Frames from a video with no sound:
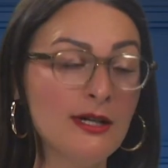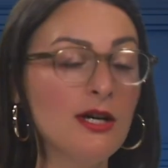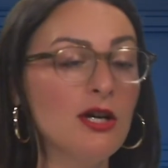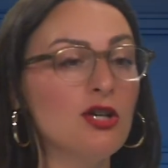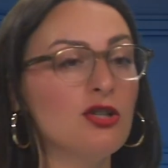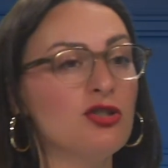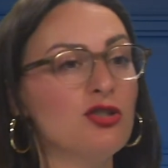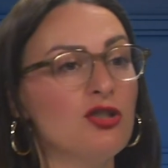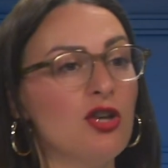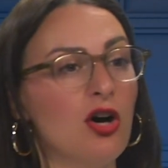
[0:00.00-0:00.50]

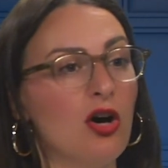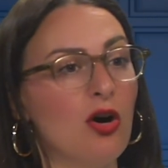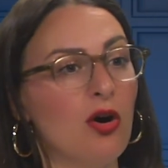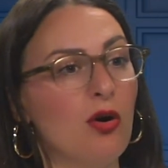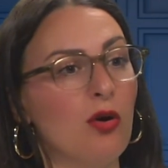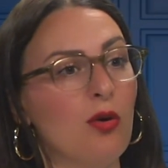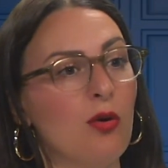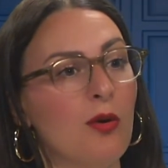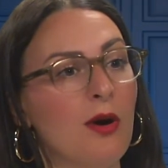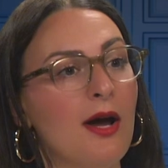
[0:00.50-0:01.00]

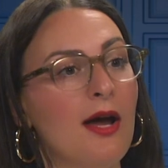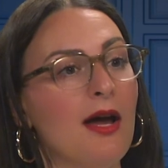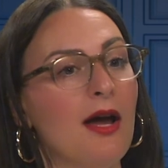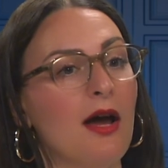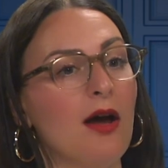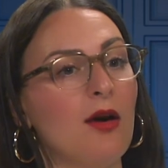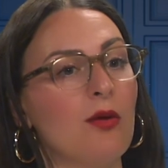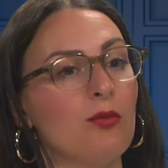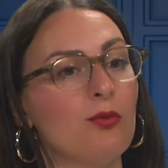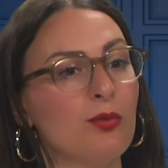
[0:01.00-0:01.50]
So
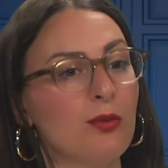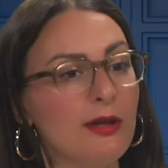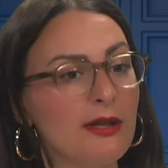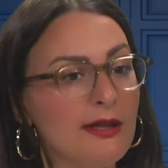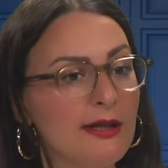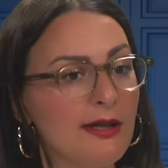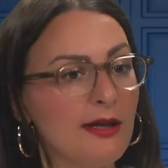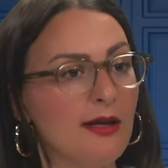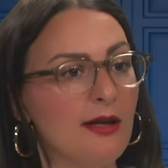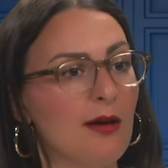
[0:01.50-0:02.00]

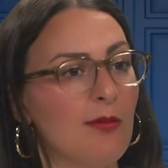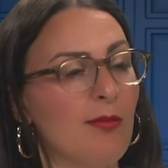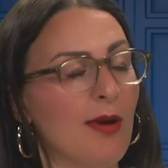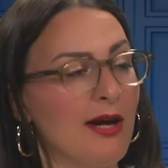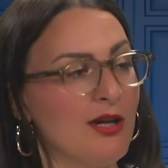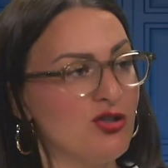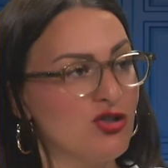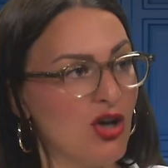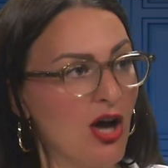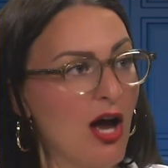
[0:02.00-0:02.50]
really,
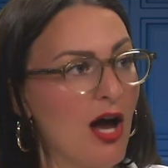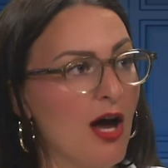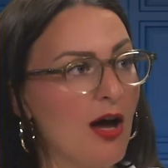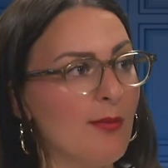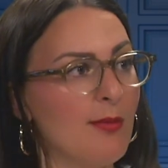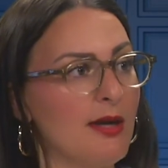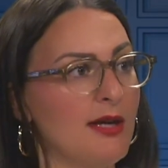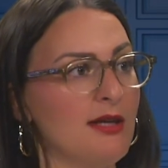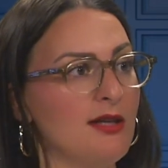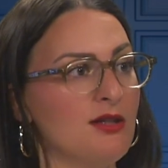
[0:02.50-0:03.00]
my
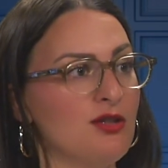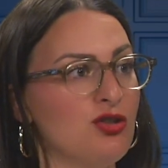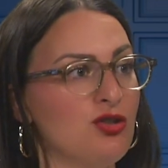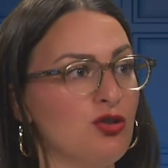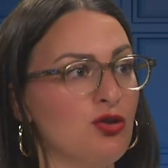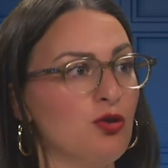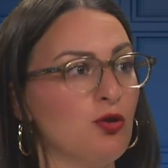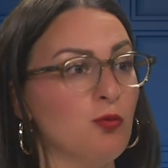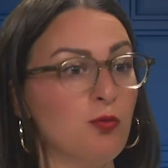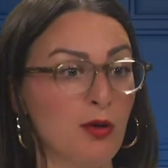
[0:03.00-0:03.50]
job is
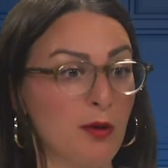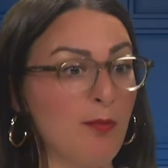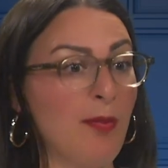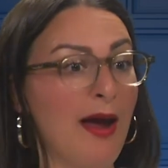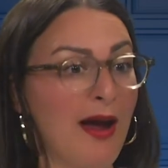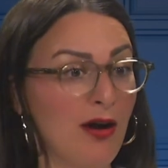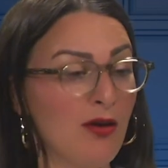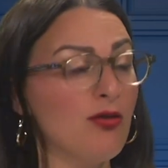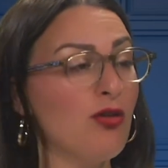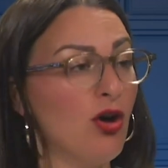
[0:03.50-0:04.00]
to
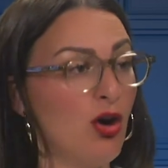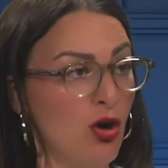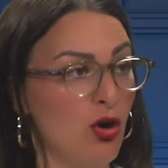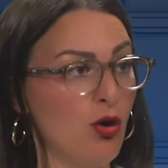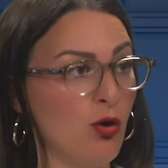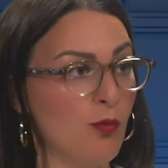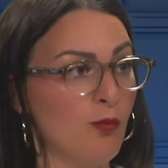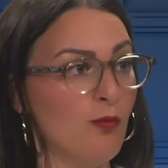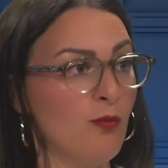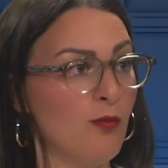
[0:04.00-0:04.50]
prepare the
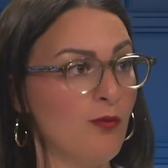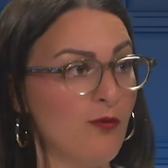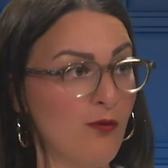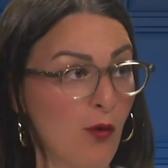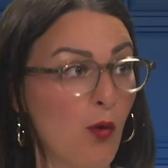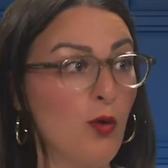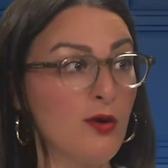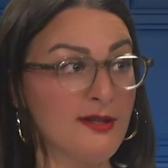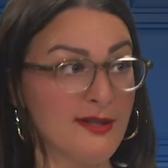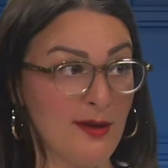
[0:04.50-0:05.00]
home
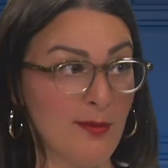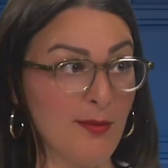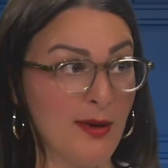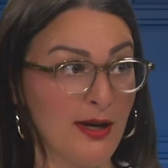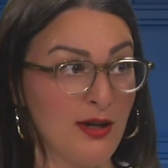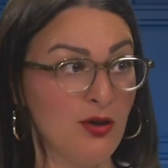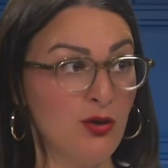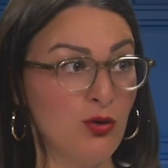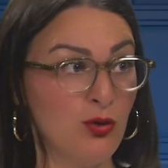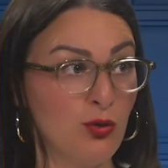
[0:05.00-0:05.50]
for
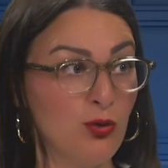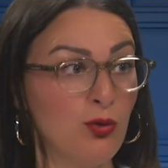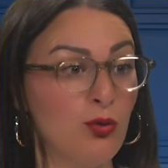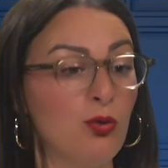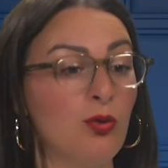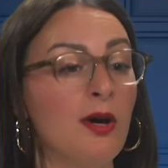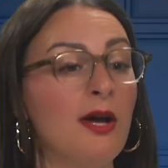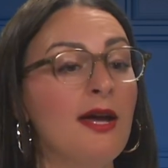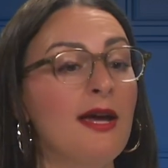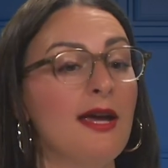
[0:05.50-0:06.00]
somebody
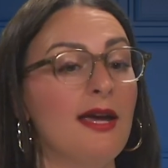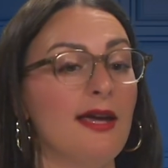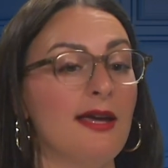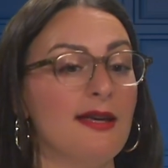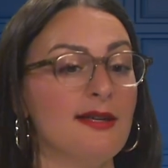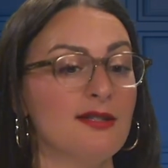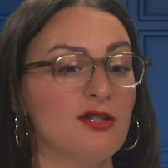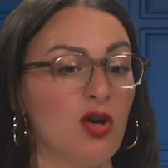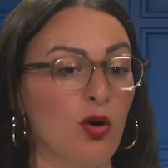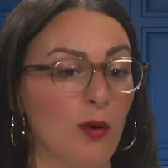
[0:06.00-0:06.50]
who
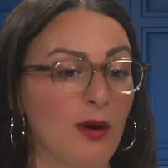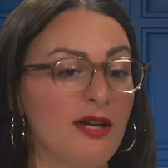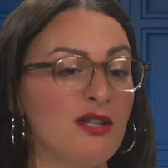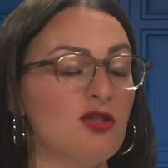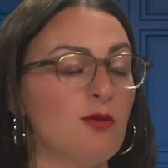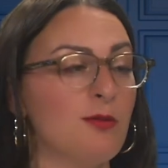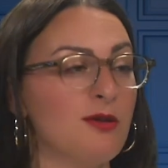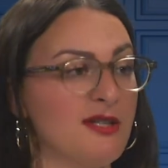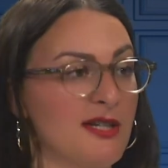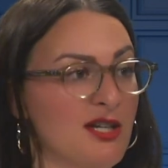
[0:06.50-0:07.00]
is going
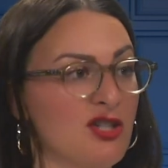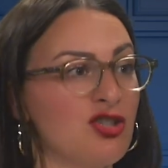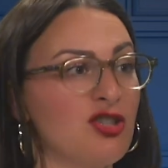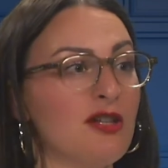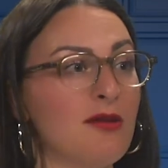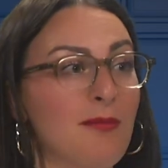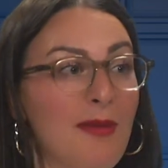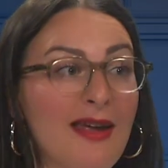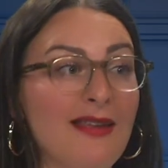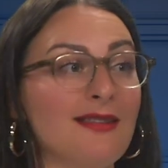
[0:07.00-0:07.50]
to potentially
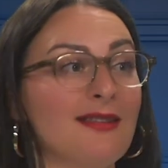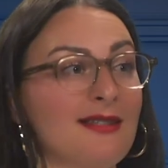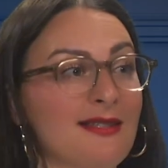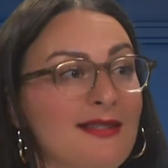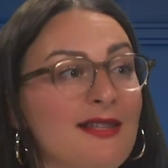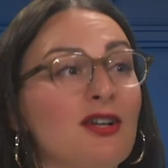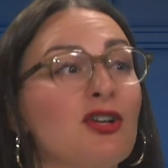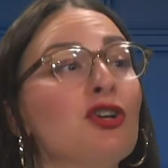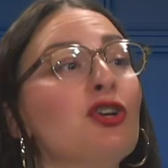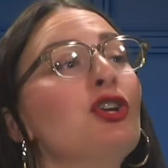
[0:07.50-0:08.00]
make this
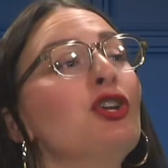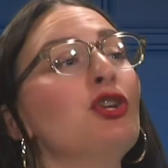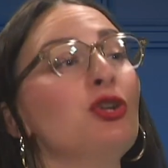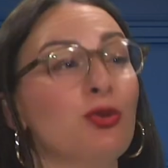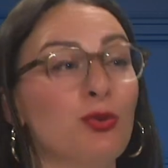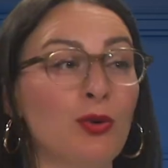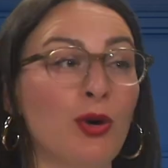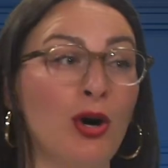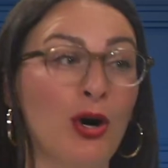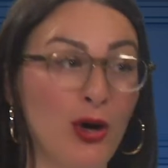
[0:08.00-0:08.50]
their
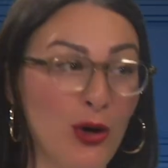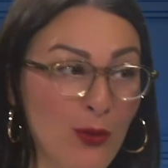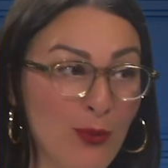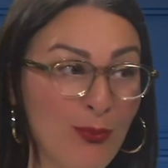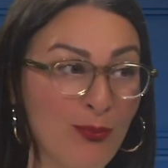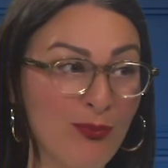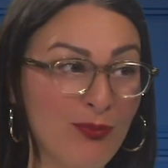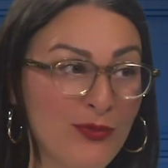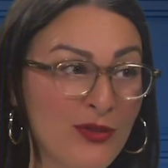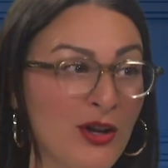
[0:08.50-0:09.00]
new home.
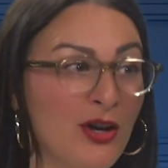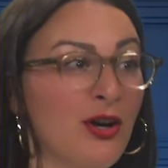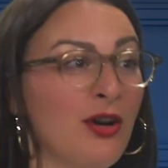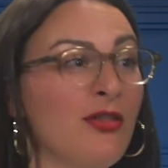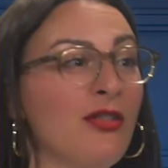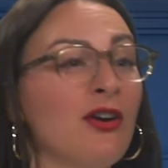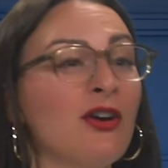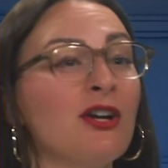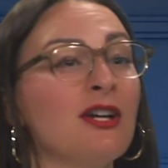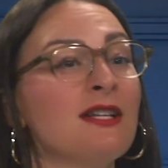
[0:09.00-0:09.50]

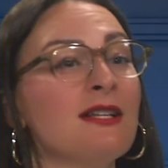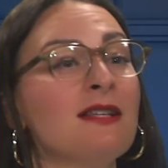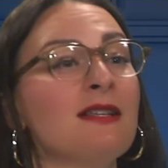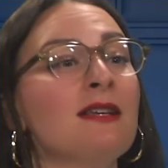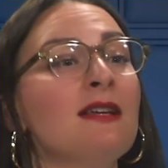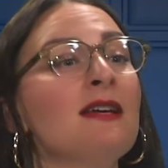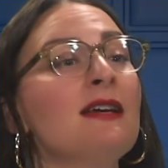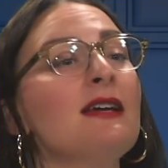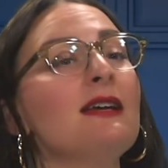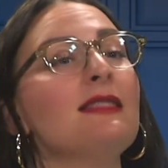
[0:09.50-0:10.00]

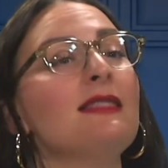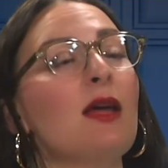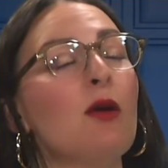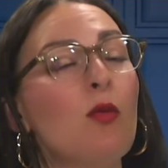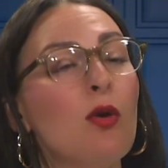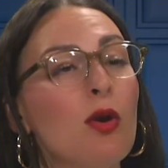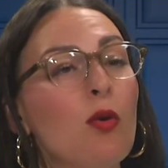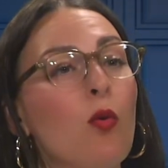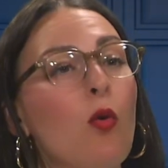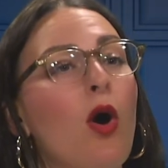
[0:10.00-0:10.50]
They
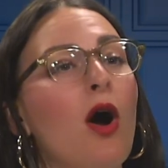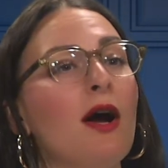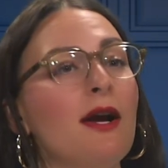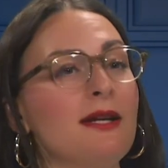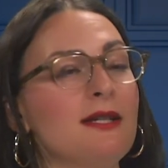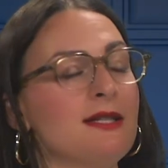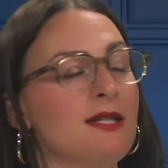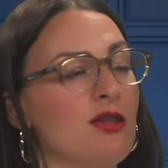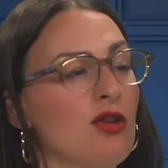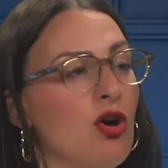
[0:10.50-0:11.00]
want to walk
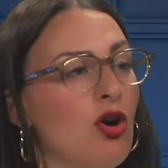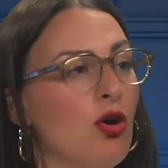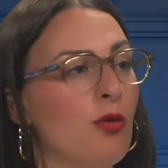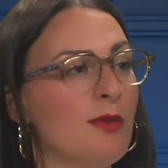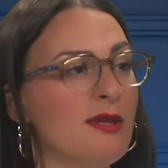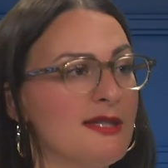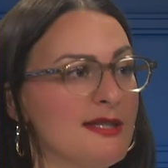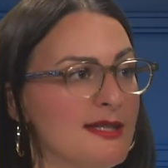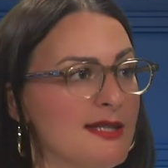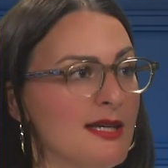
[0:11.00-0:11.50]
into the home
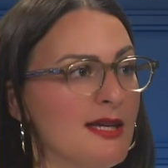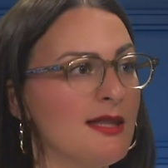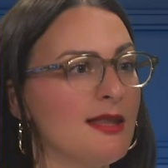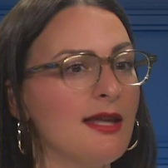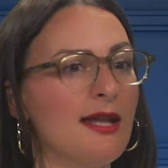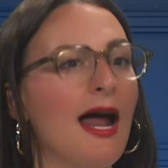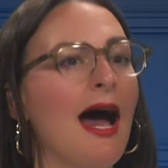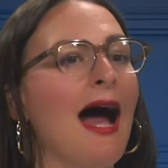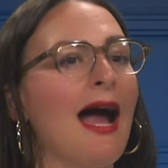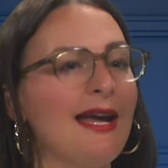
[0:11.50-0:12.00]
and see
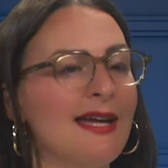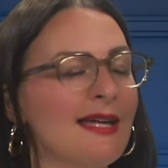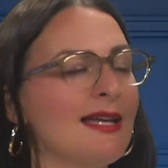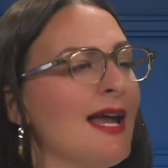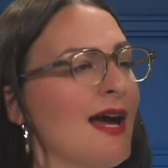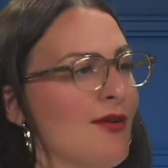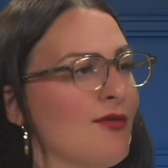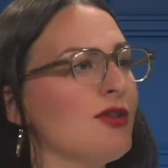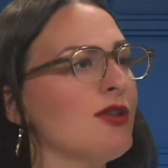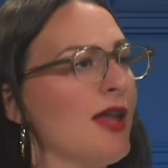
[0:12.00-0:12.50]
that I can
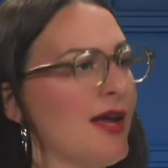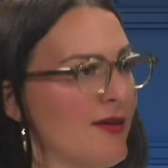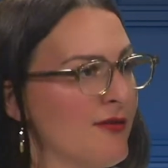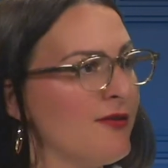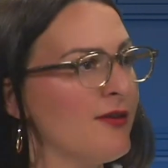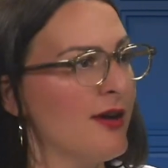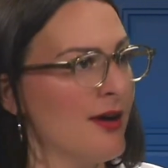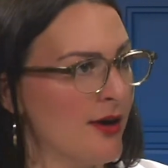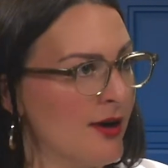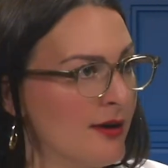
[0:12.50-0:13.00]
have a life
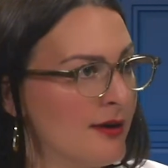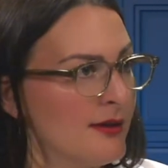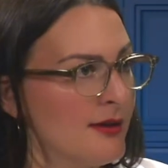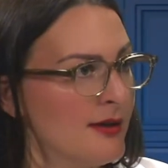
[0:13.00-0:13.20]
here.